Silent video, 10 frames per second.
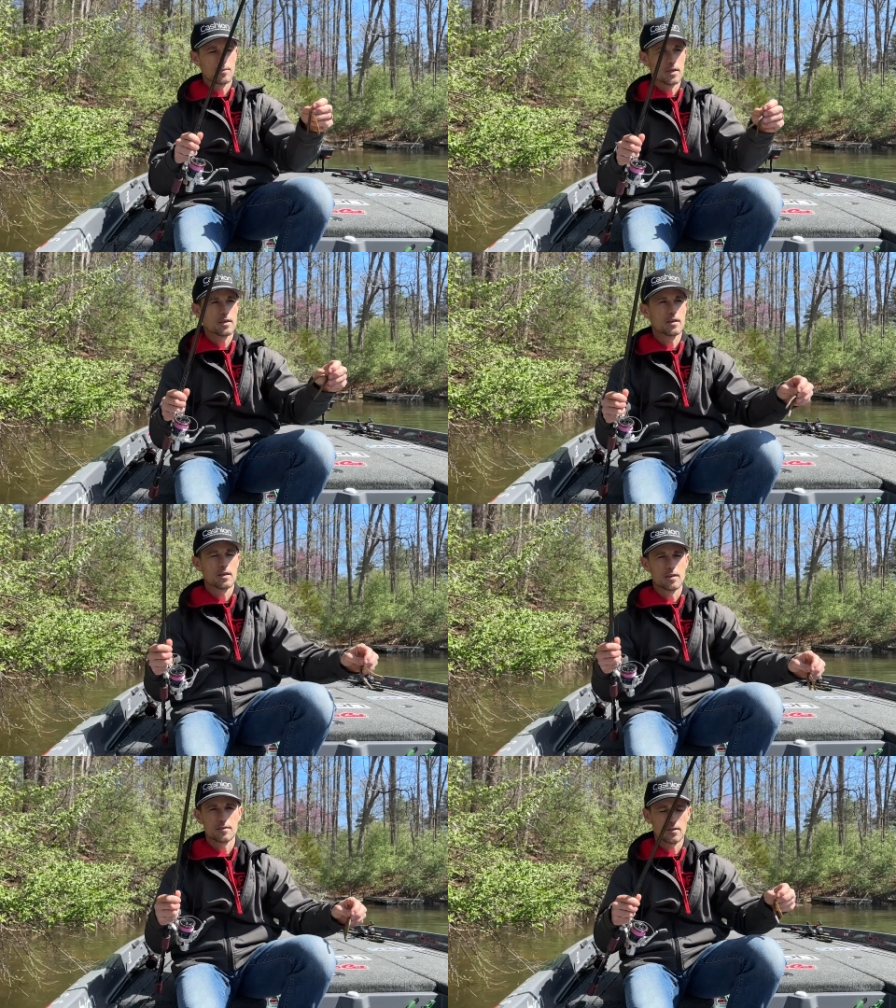
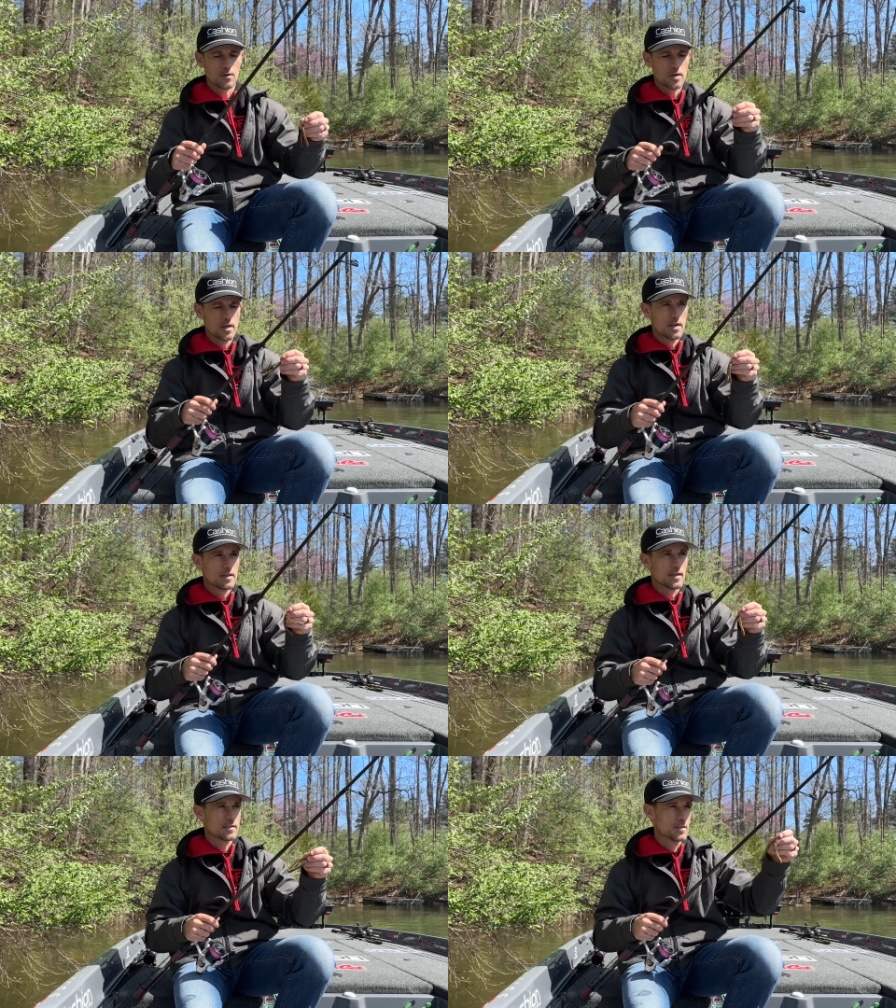key. So
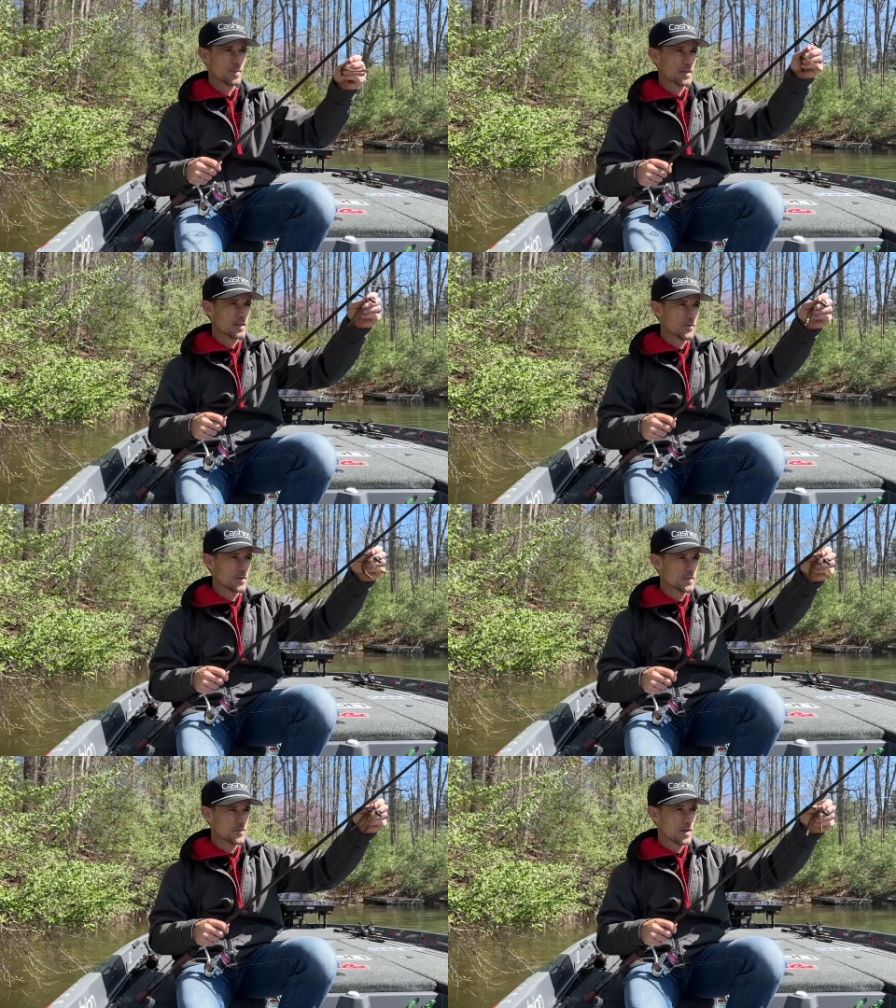that's the big
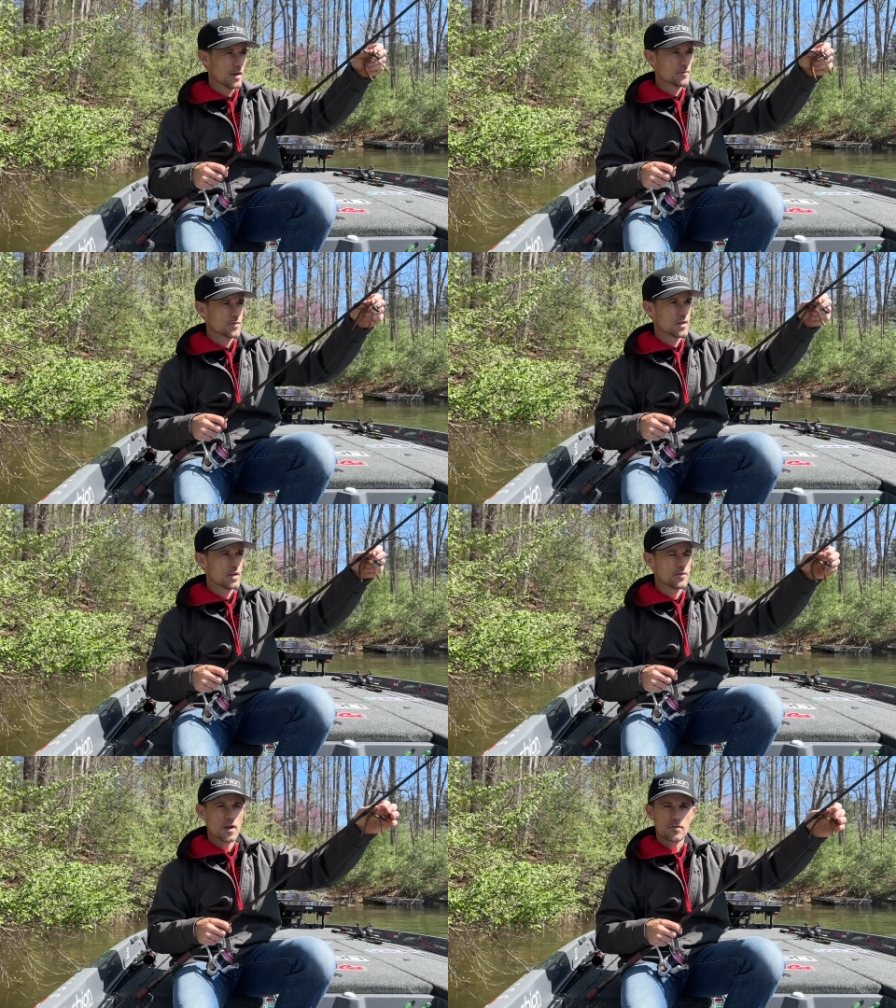difference. If you have